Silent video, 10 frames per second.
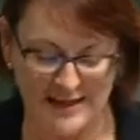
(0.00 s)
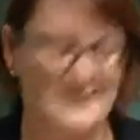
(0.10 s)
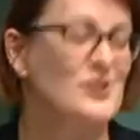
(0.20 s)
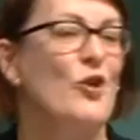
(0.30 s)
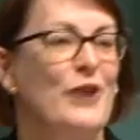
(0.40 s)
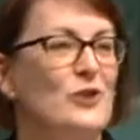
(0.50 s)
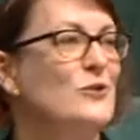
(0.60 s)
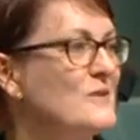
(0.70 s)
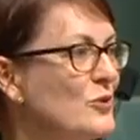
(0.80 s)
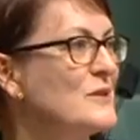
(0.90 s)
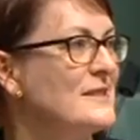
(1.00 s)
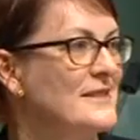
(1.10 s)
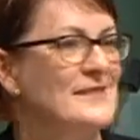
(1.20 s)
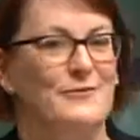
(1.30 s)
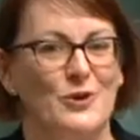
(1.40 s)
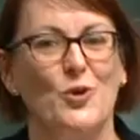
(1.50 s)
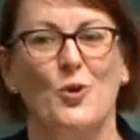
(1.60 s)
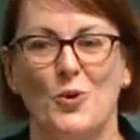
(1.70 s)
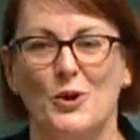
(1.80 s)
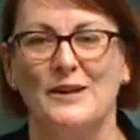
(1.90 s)
historical sources for the
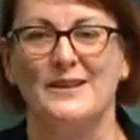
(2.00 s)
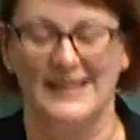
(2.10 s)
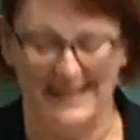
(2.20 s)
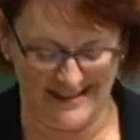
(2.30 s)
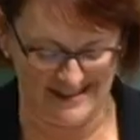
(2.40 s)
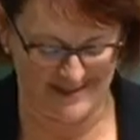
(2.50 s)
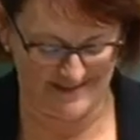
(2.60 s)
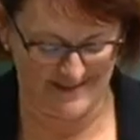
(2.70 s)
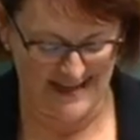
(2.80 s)
Hawke years.